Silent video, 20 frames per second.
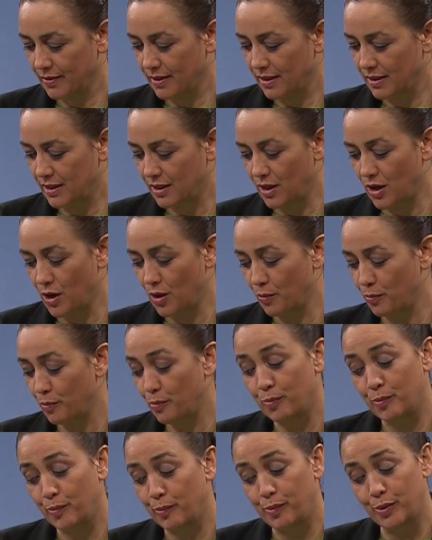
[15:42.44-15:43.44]
So
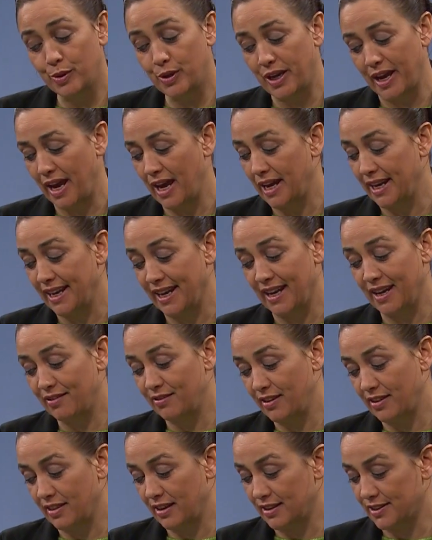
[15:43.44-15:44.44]
poor Hannah,
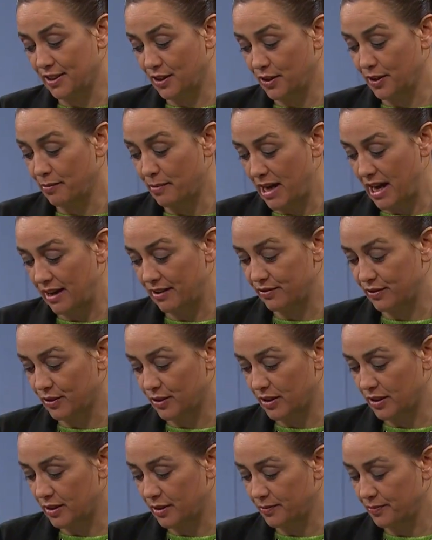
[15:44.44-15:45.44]
everything's going bad for
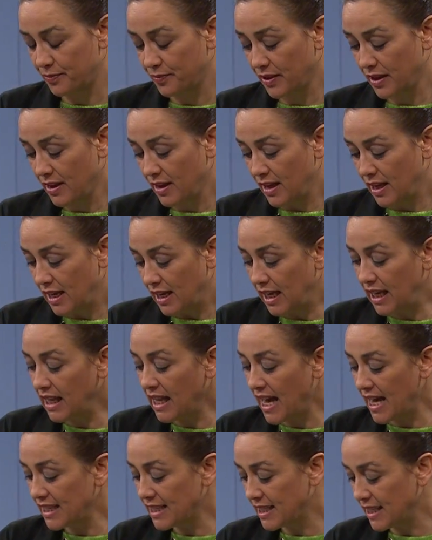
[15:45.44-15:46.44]
her.
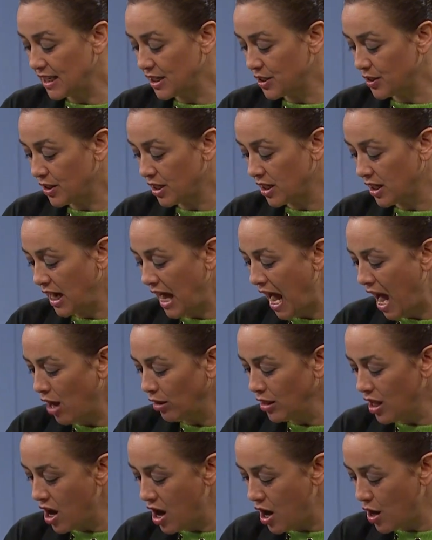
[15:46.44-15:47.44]
Eli said to her, "How
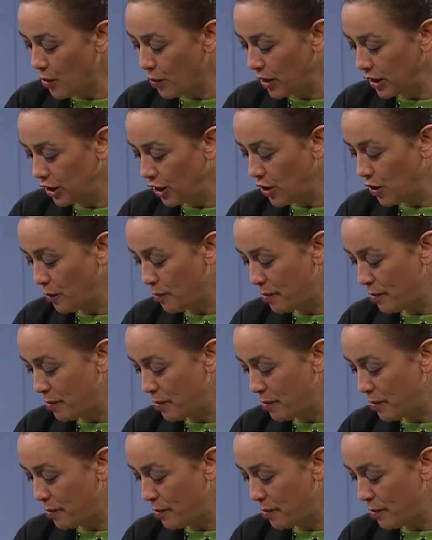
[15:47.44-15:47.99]
long will you